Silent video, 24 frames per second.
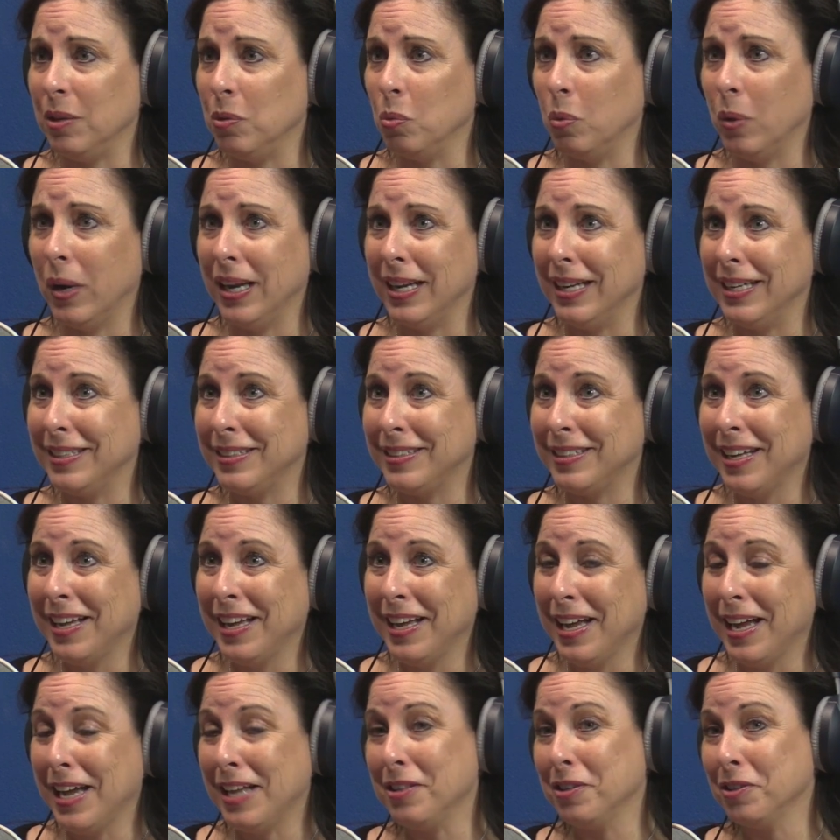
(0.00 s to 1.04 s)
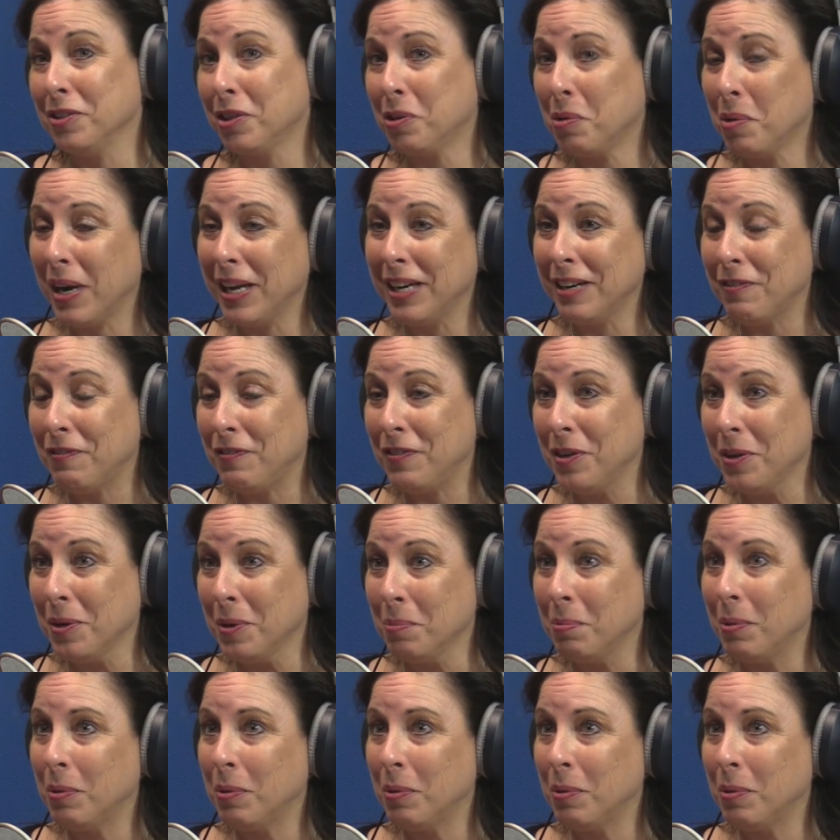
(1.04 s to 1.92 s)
ways, and there's quite a few,